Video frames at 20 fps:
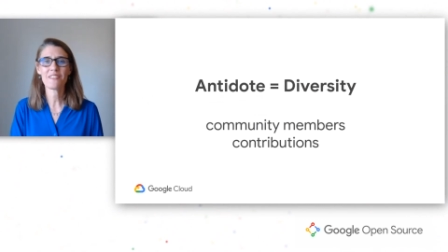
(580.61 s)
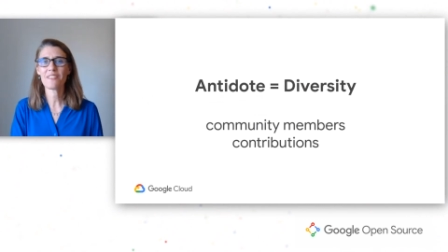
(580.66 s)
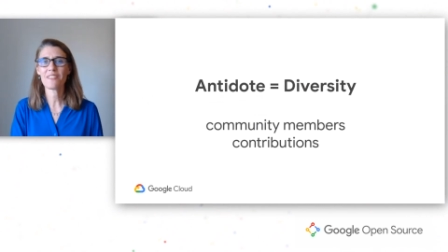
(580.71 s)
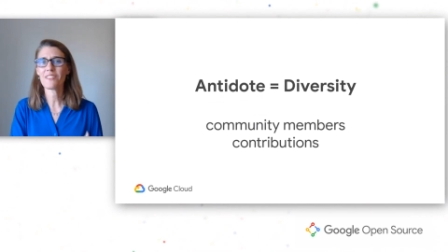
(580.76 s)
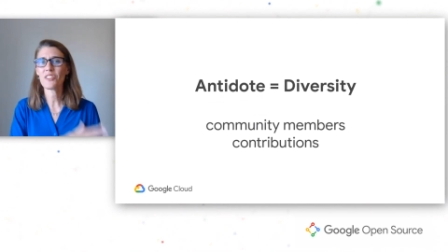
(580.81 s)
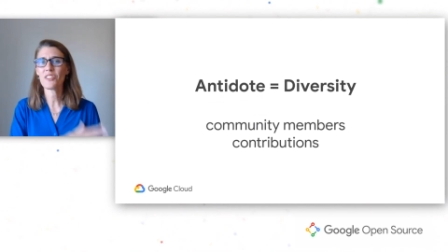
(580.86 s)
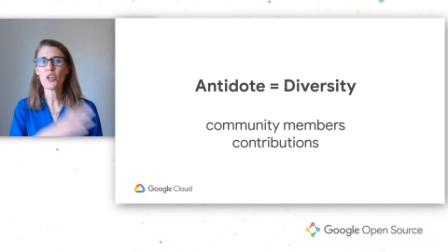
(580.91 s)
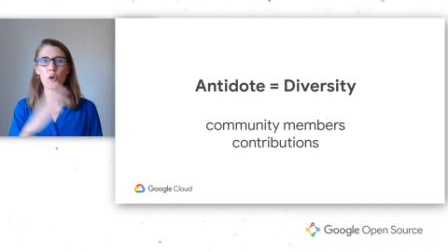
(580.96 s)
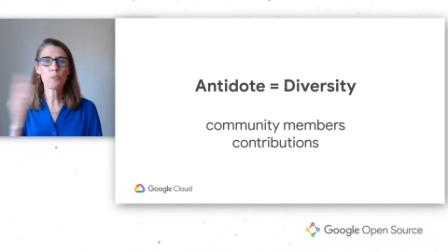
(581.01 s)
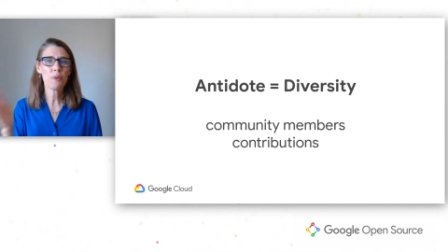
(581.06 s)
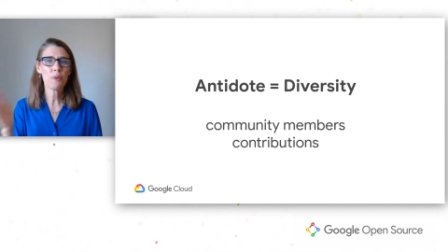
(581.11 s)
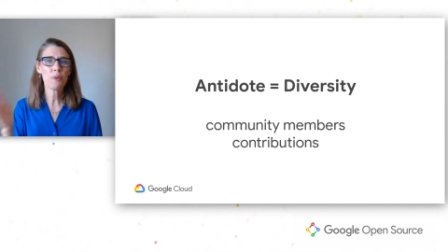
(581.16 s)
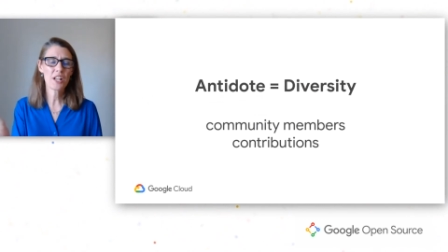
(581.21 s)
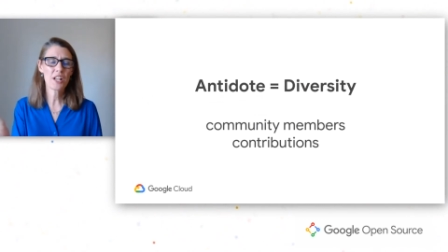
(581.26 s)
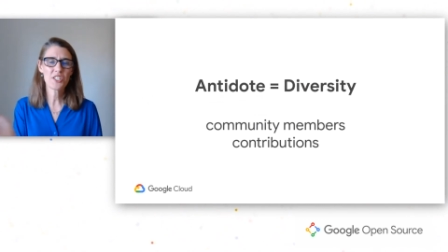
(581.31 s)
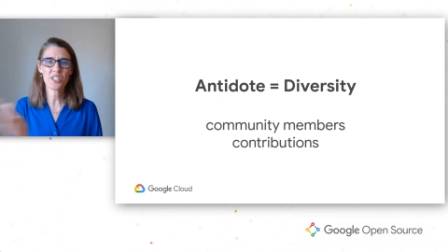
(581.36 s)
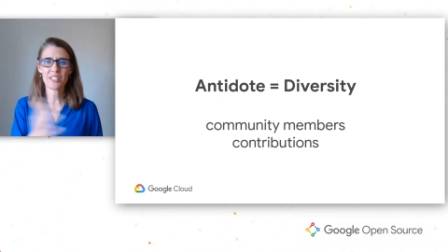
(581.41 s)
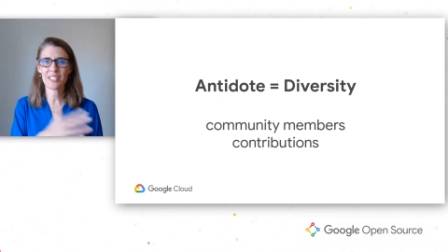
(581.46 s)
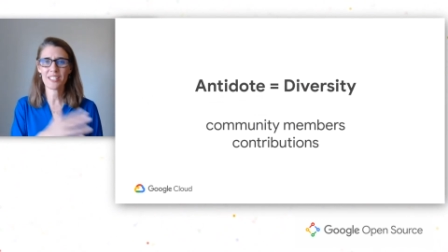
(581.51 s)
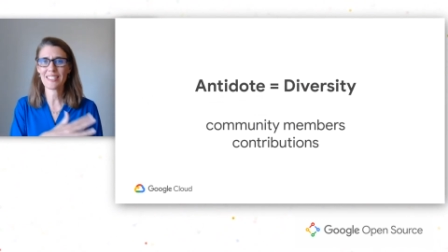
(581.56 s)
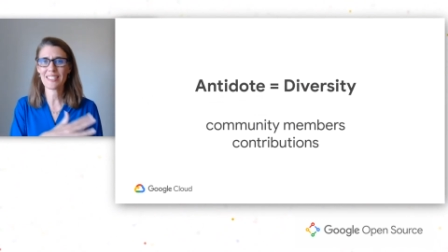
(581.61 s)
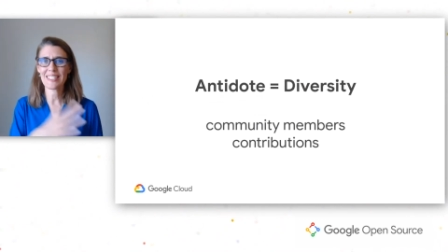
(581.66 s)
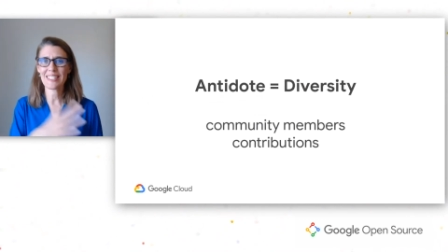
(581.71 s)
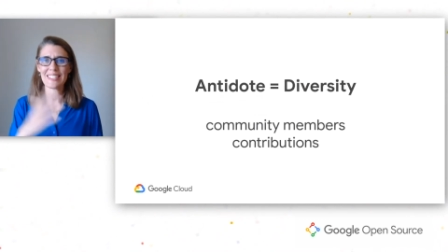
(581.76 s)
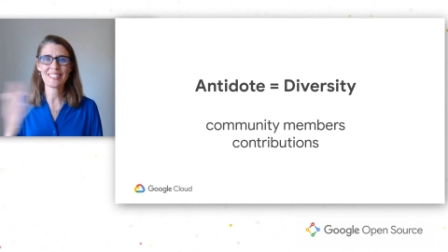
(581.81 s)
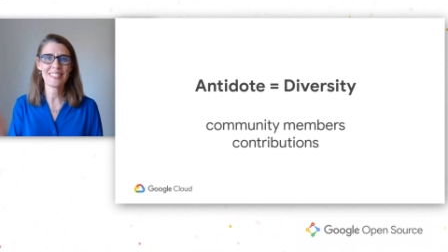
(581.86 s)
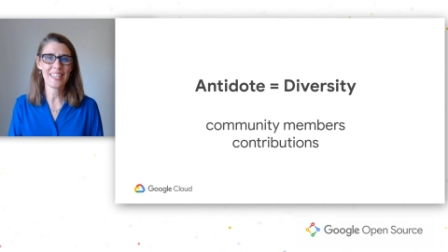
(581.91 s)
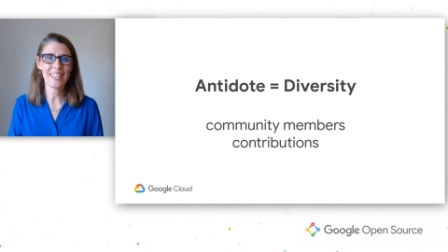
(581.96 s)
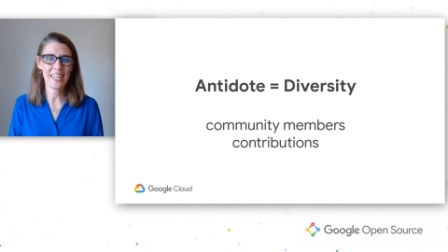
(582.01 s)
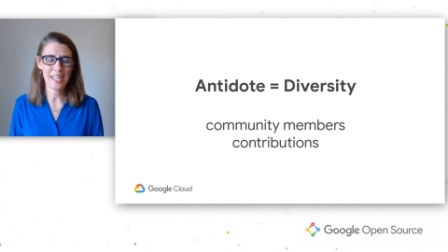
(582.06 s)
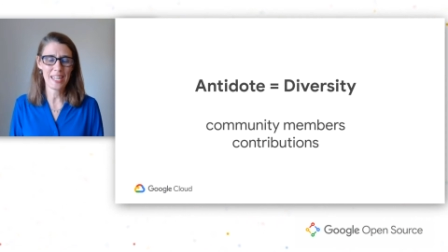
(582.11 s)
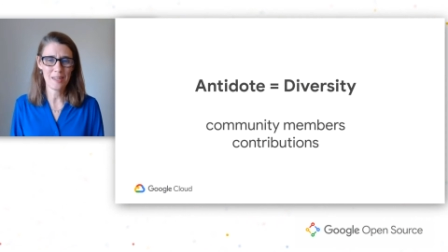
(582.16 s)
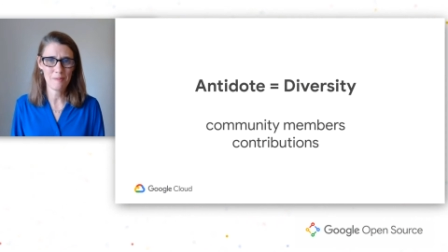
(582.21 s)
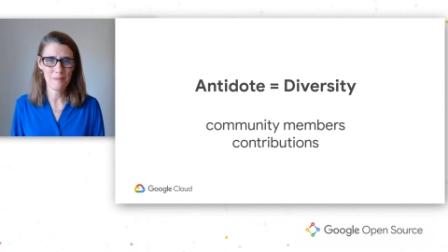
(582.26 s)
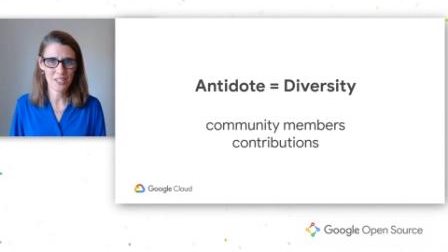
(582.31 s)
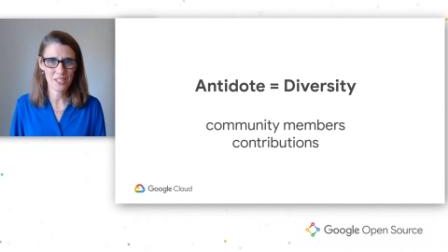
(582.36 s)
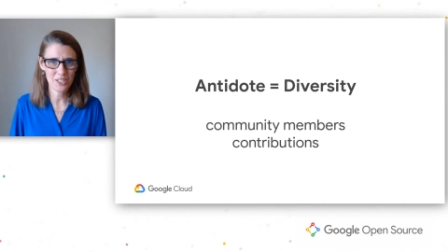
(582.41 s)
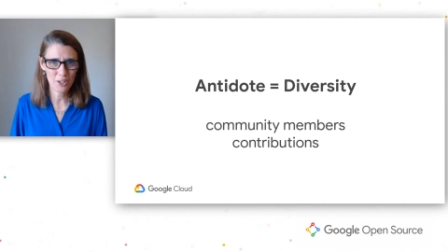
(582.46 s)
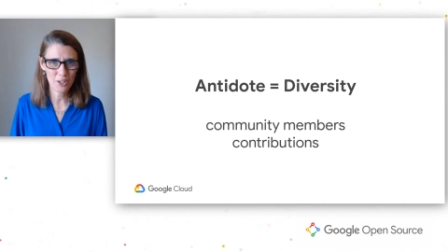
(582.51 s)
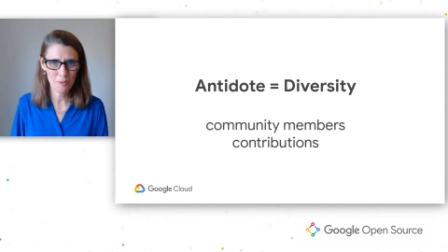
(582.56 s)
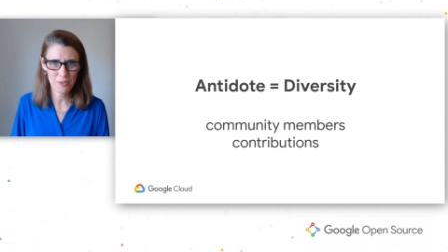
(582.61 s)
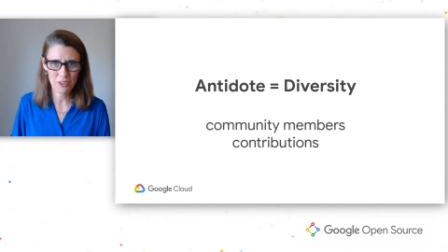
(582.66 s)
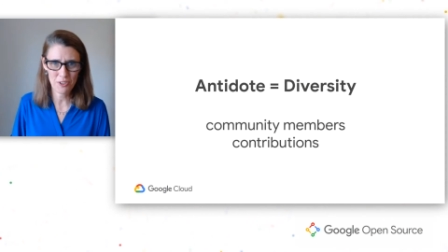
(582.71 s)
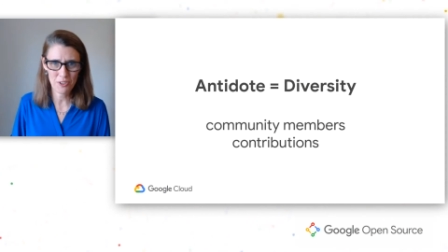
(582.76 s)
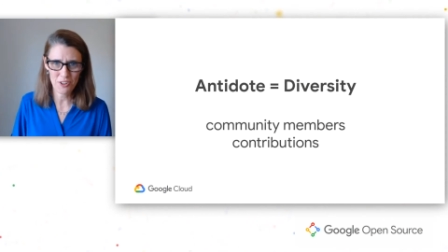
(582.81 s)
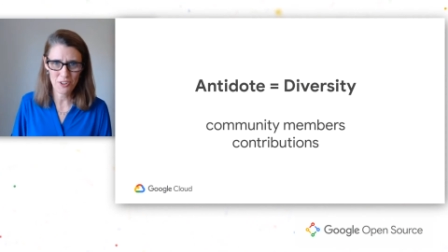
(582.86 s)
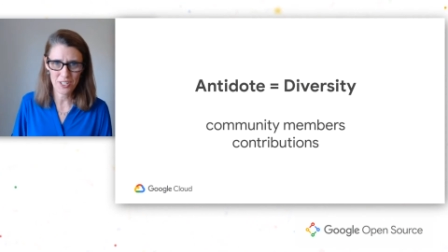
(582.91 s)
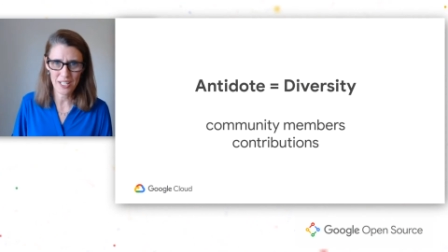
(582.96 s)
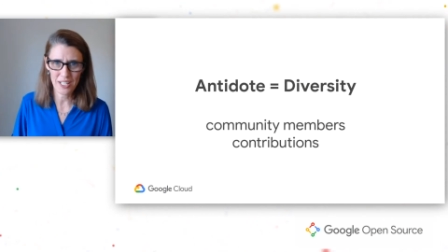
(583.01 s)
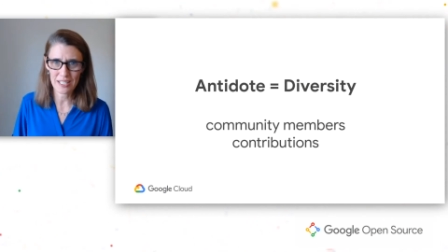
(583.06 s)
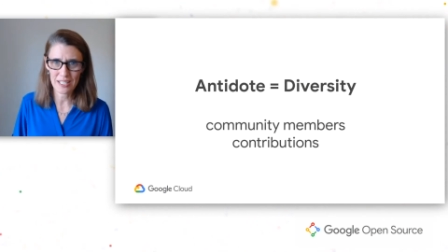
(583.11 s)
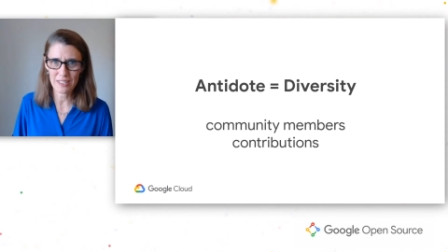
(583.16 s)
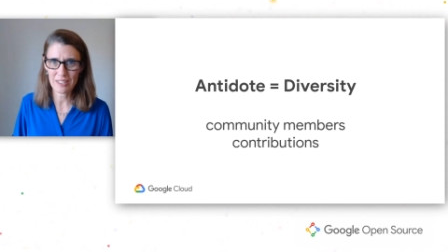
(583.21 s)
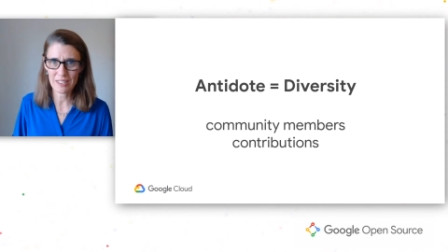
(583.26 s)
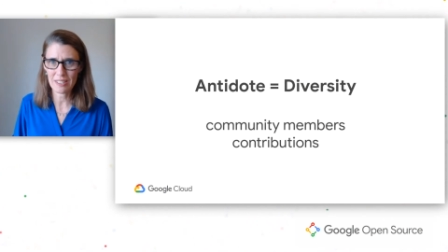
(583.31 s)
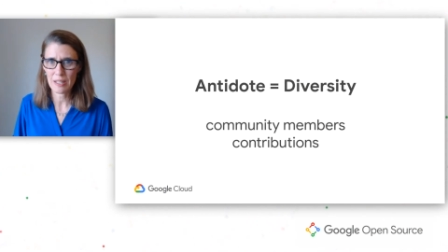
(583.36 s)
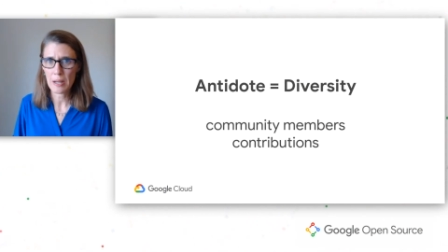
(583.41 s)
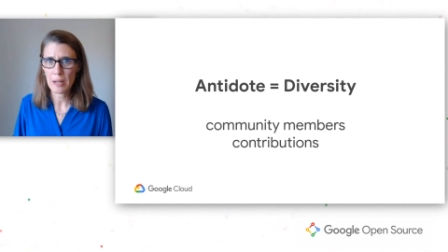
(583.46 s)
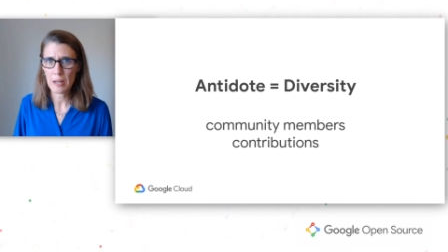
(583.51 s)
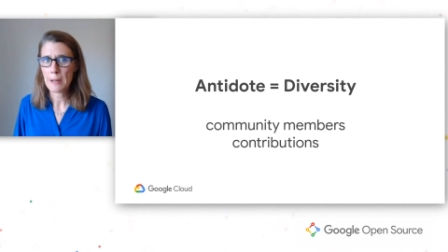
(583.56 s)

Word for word: no project is the same in terms of their needs?